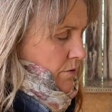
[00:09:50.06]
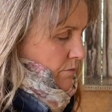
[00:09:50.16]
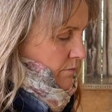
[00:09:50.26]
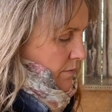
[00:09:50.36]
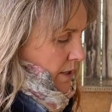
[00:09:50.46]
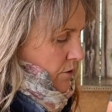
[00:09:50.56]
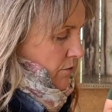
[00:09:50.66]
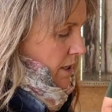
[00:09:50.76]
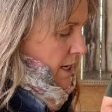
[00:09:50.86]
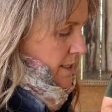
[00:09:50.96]
make you
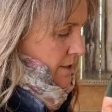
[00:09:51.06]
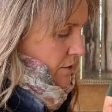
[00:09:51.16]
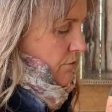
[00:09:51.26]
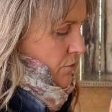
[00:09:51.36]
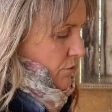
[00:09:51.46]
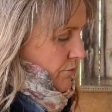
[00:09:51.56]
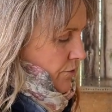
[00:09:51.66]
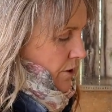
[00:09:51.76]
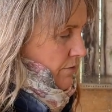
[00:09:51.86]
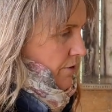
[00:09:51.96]
realise that you've gone
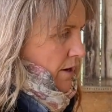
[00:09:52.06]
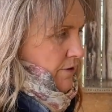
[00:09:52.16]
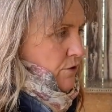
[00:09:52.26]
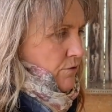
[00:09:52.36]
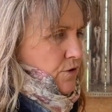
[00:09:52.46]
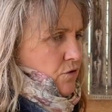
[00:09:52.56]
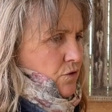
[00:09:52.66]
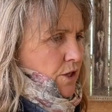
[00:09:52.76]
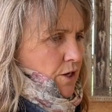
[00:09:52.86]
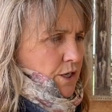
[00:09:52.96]
far enough. So
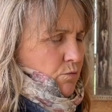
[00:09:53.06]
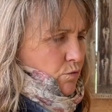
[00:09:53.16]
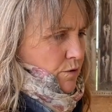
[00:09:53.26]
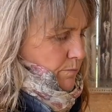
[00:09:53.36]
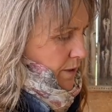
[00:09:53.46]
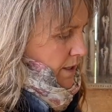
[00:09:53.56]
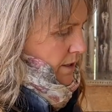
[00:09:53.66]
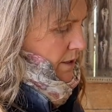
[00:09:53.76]
certainly you wouldn't be